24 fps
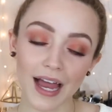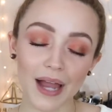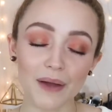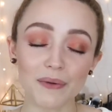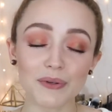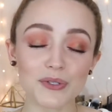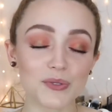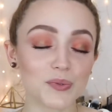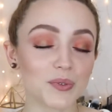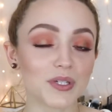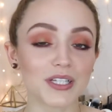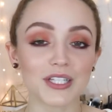I
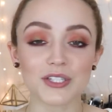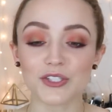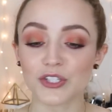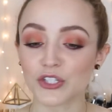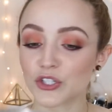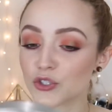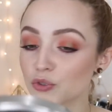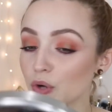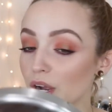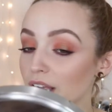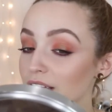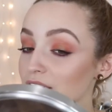was really
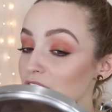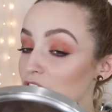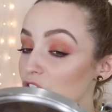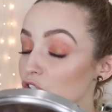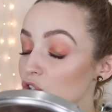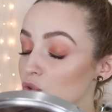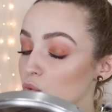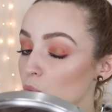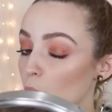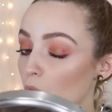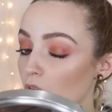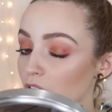just trying to
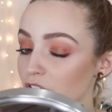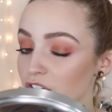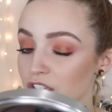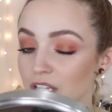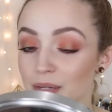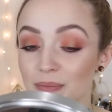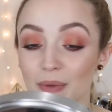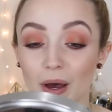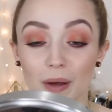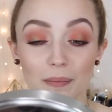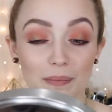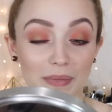swatch
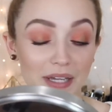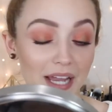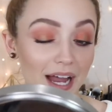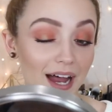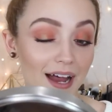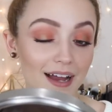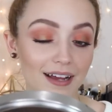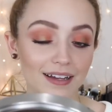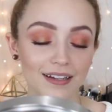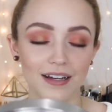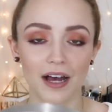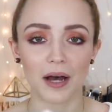them on
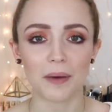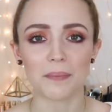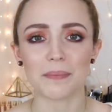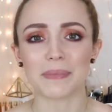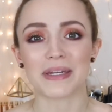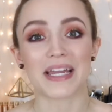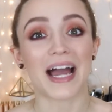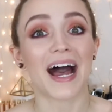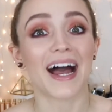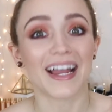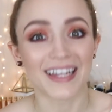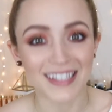
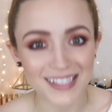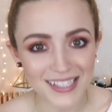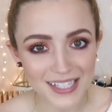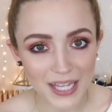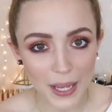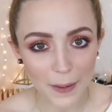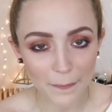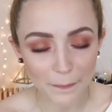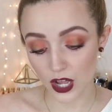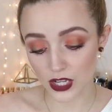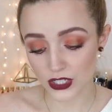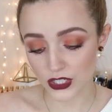me eyes.
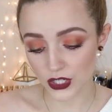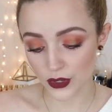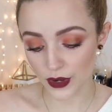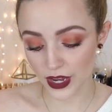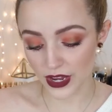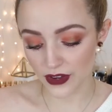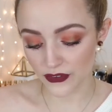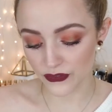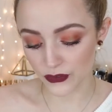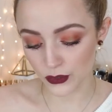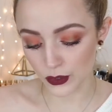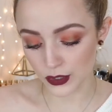Also
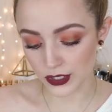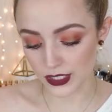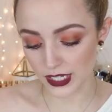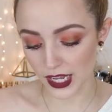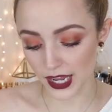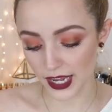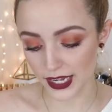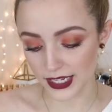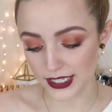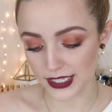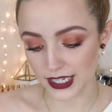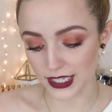a
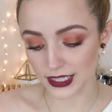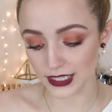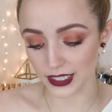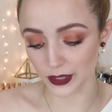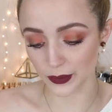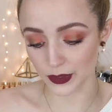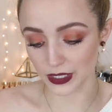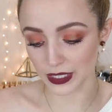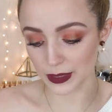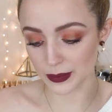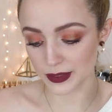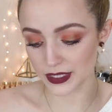full-size
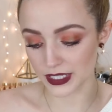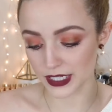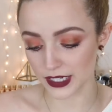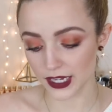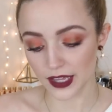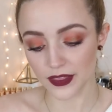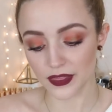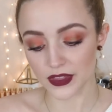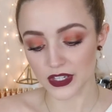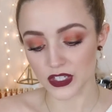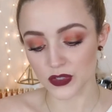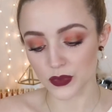liquid lipstick,
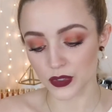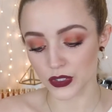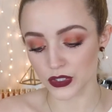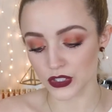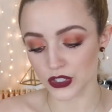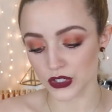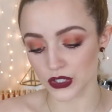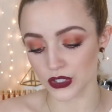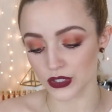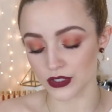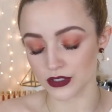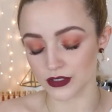and this real
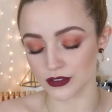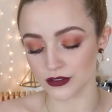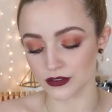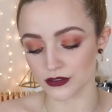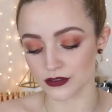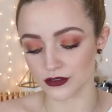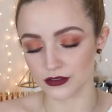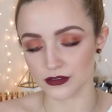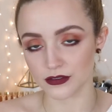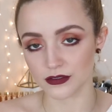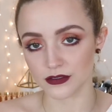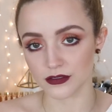too.
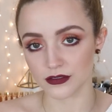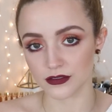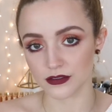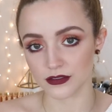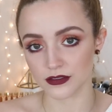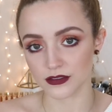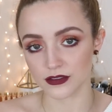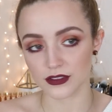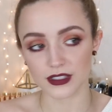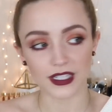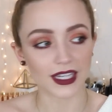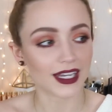
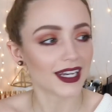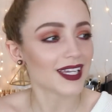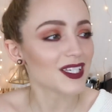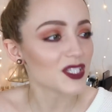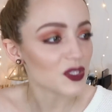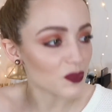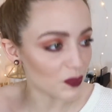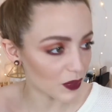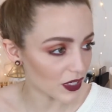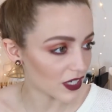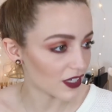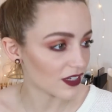Can I
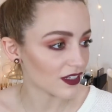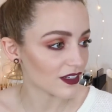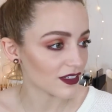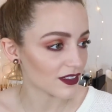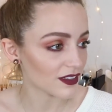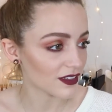speak?